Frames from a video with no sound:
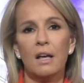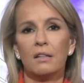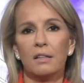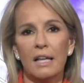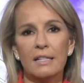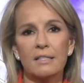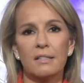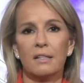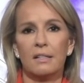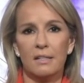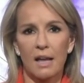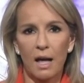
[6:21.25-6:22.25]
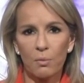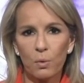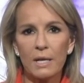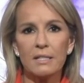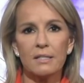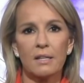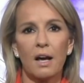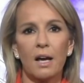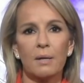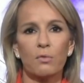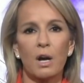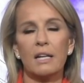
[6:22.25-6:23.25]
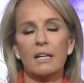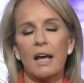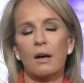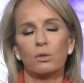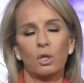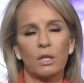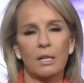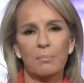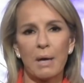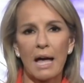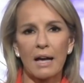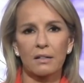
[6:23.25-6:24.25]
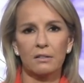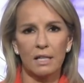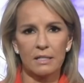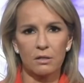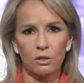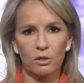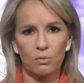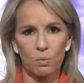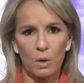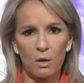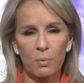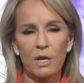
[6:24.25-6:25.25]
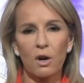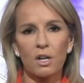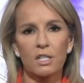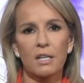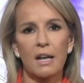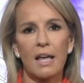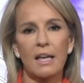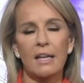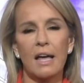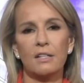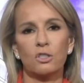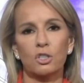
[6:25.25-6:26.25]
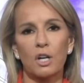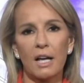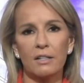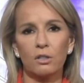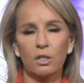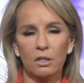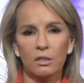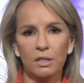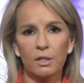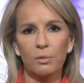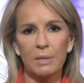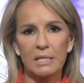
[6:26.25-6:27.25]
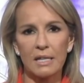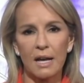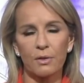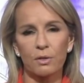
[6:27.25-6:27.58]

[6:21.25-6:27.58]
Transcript: Let's not waste time right now looking back. Let's look where we are today and try to look a little bit down the